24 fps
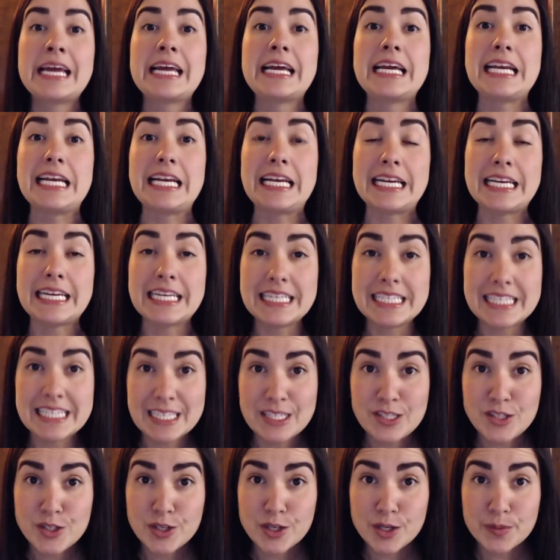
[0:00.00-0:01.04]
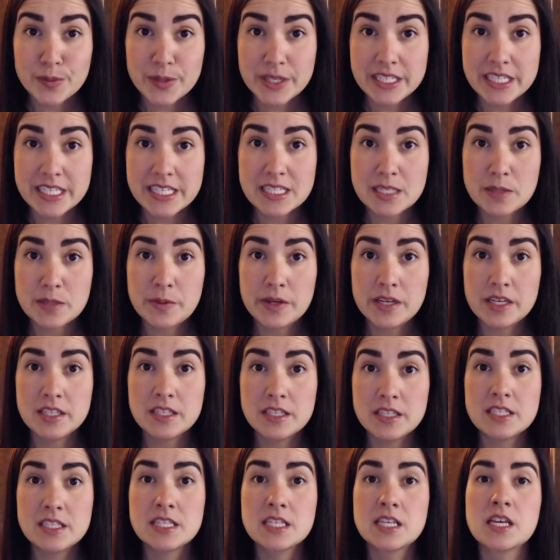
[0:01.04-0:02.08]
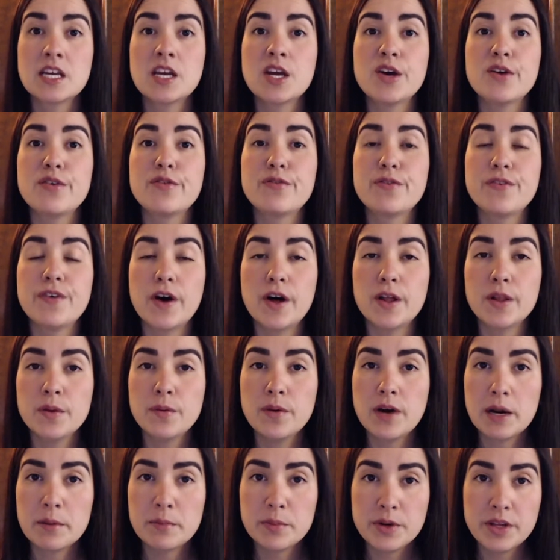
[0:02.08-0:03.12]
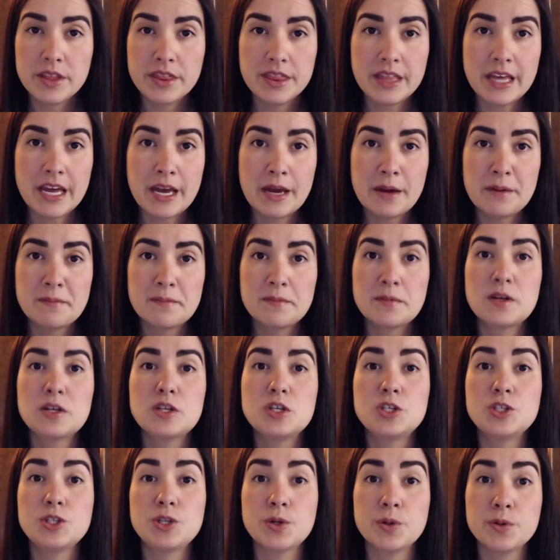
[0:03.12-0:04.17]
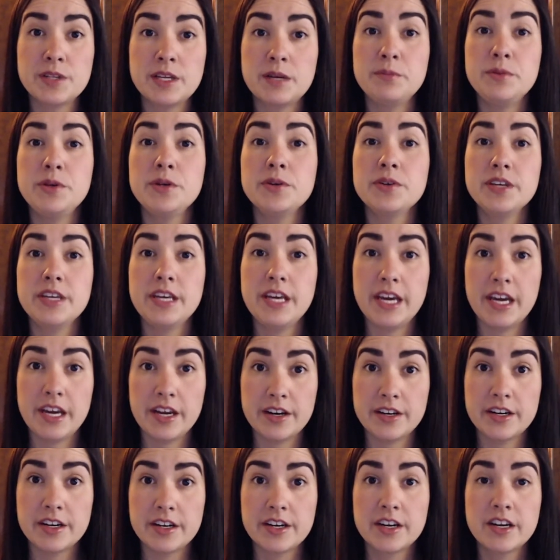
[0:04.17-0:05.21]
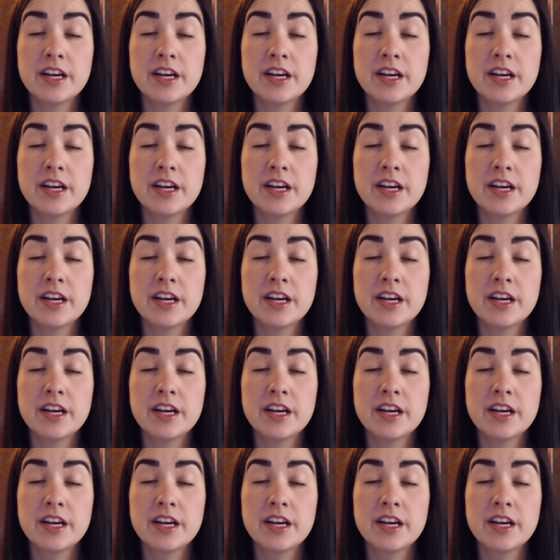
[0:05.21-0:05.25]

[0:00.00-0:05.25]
listen to your participants, follow up with them, show them you care,